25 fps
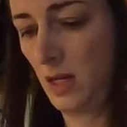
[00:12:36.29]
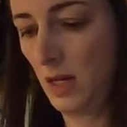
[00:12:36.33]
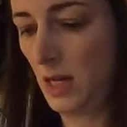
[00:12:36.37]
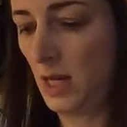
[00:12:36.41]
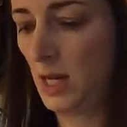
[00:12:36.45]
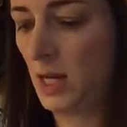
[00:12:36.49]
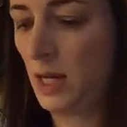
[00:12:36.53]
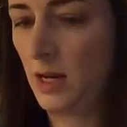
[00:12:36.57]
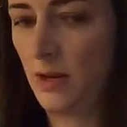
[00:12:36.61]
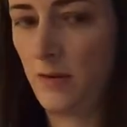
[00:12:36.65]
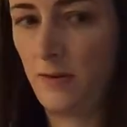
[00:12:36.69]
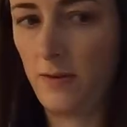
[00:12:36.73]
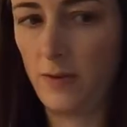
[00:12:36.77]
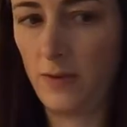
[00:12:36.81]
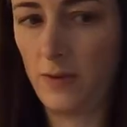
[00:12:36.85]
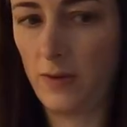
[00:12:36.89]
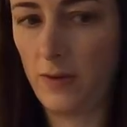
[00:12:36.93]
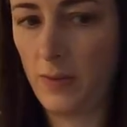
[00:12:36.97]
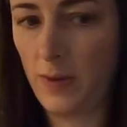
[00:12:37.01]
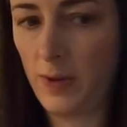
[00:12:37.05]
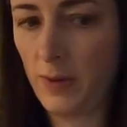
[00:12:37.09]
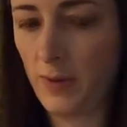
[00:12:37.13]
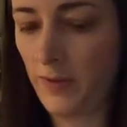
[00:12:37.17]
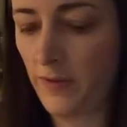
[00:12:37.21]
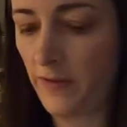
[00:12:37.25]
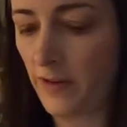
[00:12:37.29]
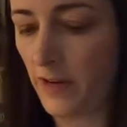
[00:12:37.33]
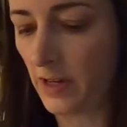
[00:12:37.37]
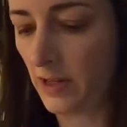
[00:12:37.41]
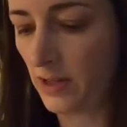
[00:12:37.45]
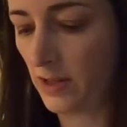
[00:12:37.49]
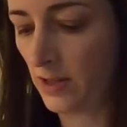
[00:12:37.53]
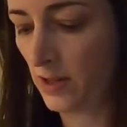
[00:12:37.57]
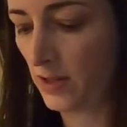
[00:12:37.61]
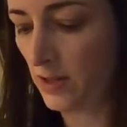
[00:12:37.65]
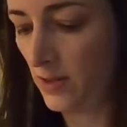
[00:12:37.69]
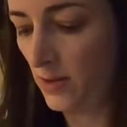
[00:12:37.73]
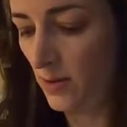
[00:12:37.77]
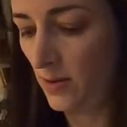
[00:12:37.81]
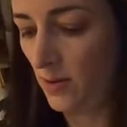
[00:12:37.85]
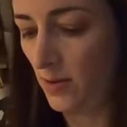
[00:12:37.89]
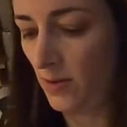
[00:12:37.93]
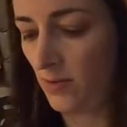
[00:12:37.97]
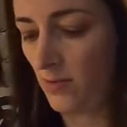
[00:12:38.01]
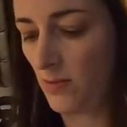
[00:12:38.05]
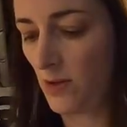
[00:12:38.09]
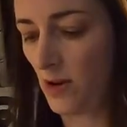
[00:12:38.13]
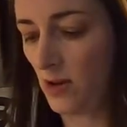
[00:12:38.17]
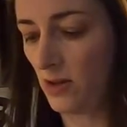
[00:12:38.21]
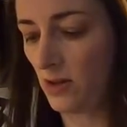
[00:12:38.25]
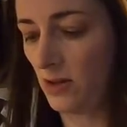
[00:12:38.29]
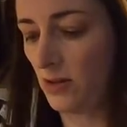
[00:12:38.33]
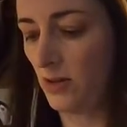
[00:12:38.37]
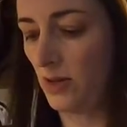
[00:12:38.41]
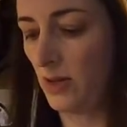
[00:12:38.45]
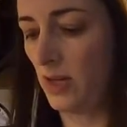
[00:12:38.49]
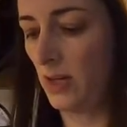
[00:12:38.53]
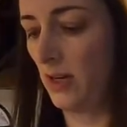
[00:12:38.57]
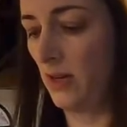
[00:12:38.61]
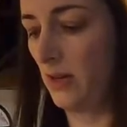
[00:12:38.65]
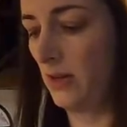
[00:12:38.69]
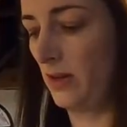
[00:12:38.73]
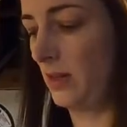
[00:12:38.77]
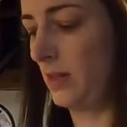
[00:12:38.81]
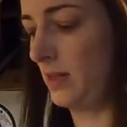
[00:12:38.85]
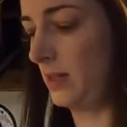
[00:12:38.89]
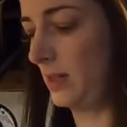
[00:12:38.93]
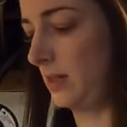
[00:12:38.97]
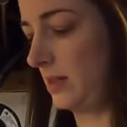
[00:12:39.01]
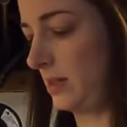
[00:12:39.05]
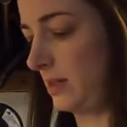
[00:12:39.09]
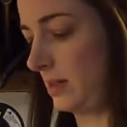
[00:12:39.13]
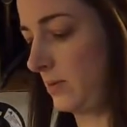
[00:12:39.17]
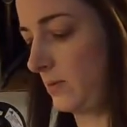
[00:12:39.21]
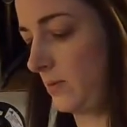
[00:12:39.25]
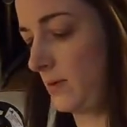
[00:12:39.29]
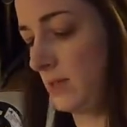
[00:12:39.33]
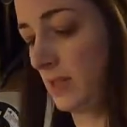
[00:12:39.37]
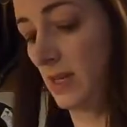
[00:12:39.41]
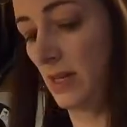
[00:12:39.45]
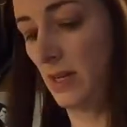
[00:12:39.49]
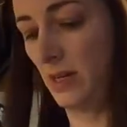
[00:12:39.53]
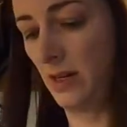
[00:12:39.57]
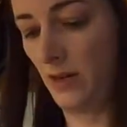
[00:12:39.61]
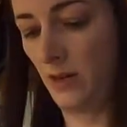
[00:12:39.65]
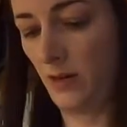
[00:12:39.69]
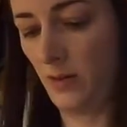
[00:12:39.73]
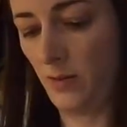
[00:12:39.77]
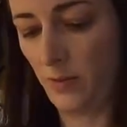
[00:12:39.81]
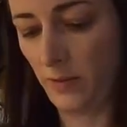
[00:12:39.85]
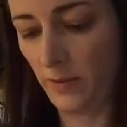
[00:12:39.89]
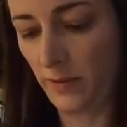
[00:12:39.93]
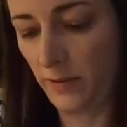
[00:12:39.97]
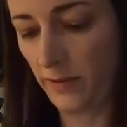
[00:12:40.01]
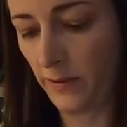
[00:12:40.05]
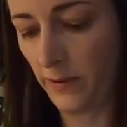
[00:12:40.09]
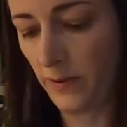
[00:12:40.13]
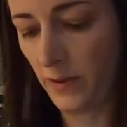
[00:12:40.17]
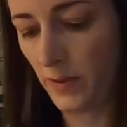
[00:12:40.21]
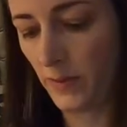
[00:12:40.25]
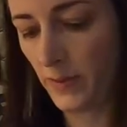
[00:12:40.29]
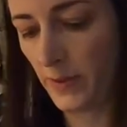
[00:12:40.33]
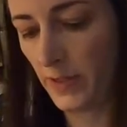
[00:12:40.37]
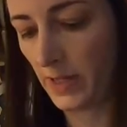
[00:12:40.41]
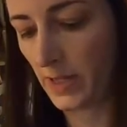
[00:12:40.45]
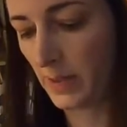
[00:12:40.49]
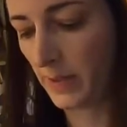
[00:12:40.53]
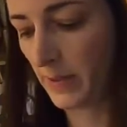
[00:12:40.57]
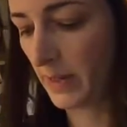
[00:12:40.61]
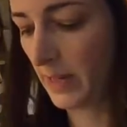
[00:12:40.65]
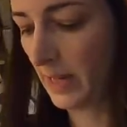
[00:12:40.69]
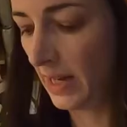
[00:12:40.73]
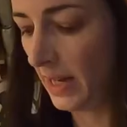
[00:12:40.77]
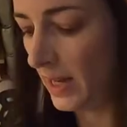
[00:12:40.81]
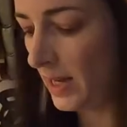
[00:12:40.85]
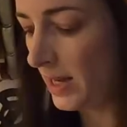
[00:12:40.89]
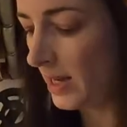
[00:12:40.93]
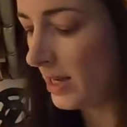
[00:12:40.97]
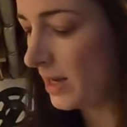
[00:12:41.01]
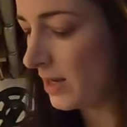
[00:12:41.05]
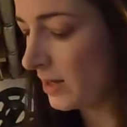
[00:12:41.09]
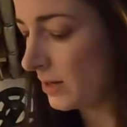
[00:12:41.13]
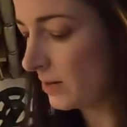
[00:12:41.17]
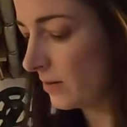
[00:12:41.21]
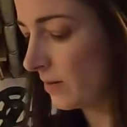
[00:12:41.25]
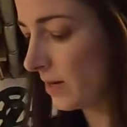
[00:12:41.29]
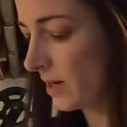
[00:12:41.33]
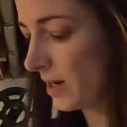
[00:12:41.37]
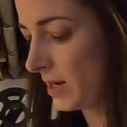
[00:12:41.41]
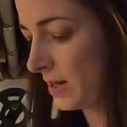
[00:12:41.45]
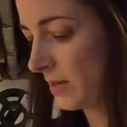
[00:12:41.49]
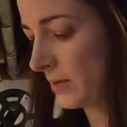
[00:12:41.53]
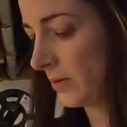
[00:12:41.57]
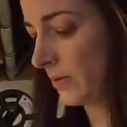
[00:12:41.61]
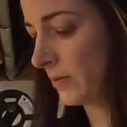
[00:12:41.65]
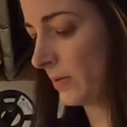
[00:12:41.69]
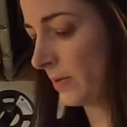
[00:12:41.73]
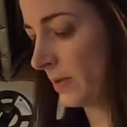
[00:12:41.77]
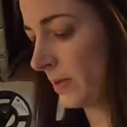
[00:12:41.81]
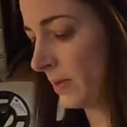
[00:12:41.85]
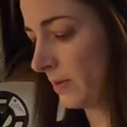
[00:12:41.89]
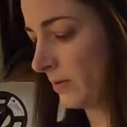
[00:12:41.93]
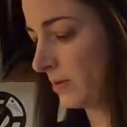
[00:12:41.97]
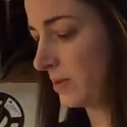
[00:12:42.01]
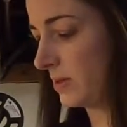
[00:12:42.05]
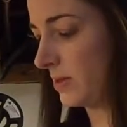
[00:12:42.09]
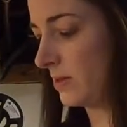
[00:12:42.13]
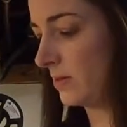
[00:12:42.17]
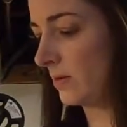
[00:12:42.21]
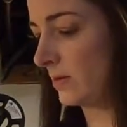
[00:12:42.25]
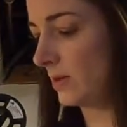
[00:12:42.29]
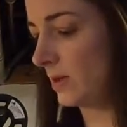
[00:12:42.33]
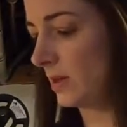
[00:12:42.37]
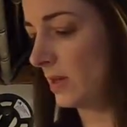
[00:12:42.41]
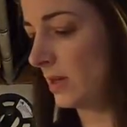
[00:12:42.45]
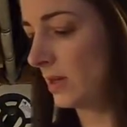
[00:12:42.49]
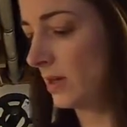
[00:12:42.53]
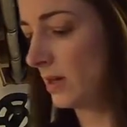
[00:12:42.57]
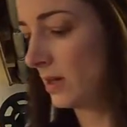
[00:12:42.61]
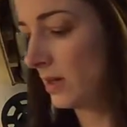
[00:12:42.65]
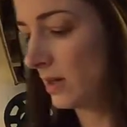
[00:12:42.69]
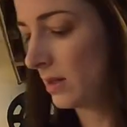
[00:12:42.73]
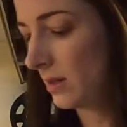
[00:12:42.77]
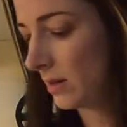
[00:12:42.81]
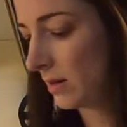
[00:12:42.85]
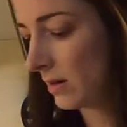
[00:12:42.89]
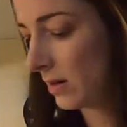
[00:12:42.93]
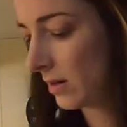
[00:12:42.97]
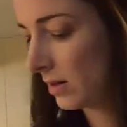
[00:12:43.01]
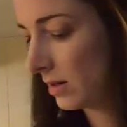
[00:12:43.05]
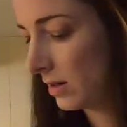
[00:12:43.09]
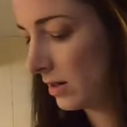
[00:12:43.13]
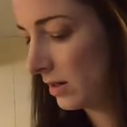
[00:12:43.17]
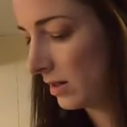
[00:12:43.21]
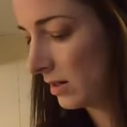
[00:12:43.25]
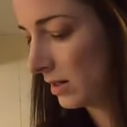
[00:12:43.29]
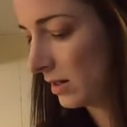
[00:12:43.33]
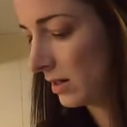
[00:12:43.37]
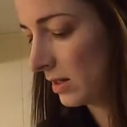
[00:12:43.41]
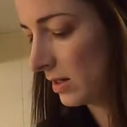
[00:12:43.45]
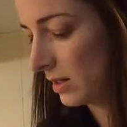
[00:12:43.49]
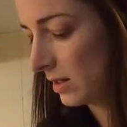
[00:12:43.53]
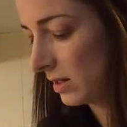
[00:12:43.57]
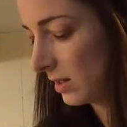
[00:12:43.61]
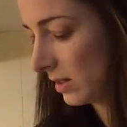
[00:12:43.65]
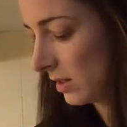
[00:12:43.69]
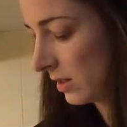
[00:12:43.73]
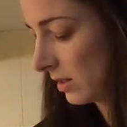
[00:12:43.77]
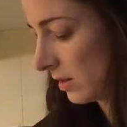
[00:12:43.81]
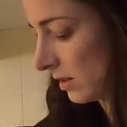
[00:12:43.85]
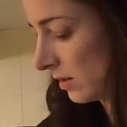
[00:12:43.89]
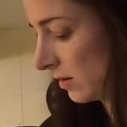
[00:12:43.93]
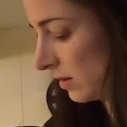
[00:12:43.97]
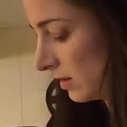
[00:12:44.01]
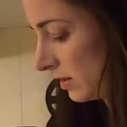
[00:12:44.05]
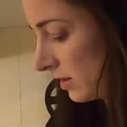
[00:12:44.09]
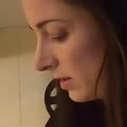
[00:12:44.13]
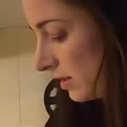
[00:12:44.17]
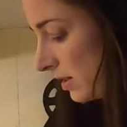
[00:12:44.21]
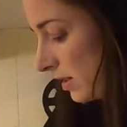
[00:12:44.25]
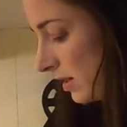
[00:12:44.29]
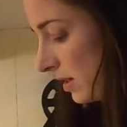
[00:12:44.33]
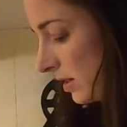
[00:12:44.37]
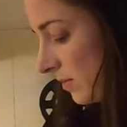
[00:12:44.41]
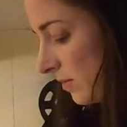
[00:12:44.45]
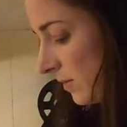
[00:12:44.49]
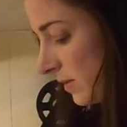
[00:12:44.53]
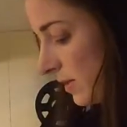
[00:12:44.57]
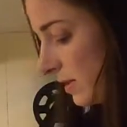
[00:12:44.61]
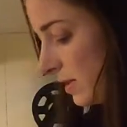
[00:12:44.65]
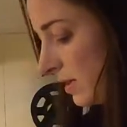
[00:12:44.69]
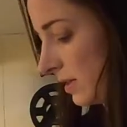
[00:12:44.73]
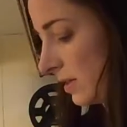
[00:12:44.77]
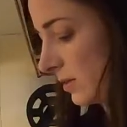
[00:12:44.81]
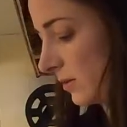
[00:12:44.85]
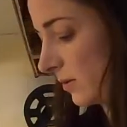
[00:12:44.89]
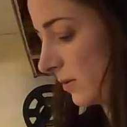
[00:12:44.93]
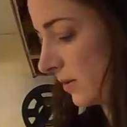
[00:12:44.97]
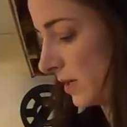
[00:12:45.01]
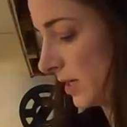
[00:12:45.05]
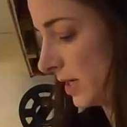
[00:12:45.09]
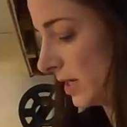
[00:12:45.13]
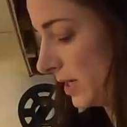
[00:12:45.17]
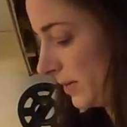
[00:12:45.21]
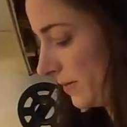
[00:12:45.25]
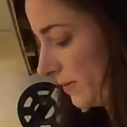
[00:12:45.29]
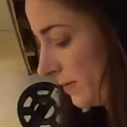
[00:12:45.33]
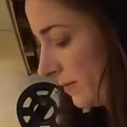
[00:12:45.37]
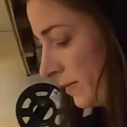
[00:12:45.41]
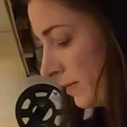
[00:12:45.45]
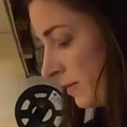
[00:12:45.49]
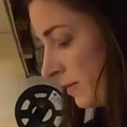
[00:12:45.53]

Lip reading: And if you want to be a perfectionist, you could also iron these. This was ironed before, but it's been laying around while I was doing the other side, but that's okay.